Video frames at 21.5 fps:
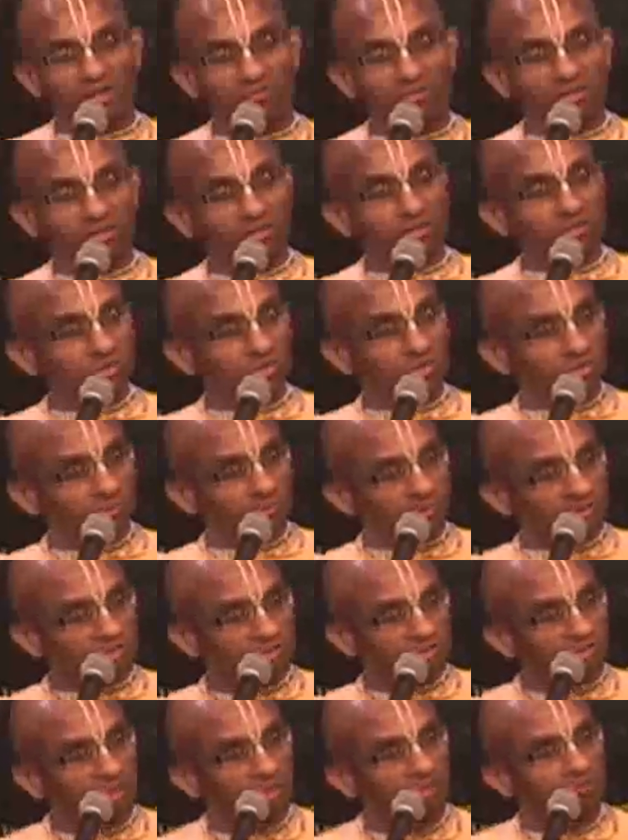When Christian
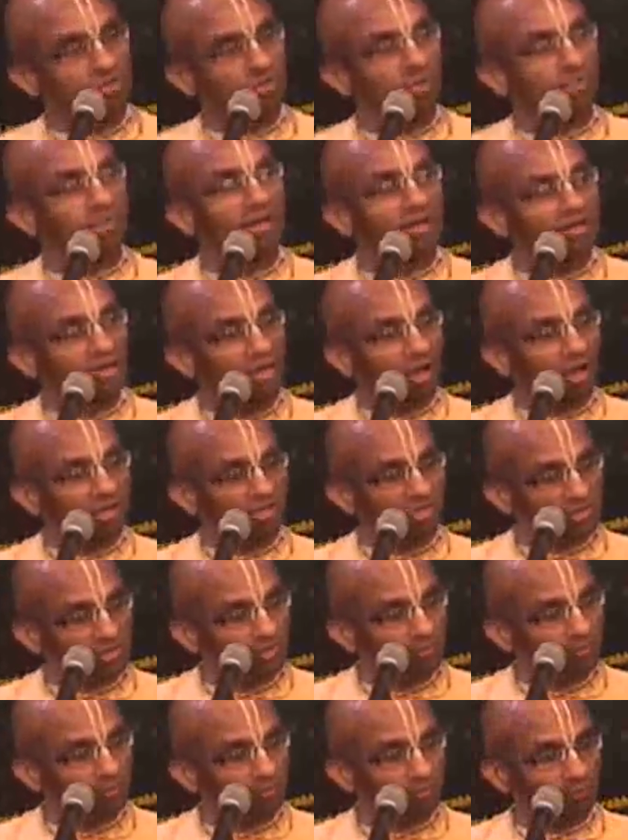priests came to him and they asked
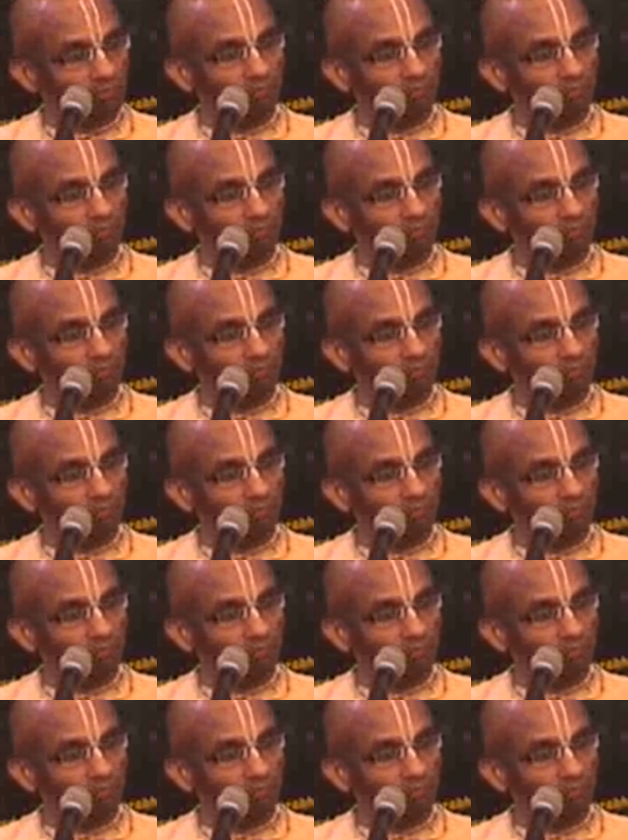him,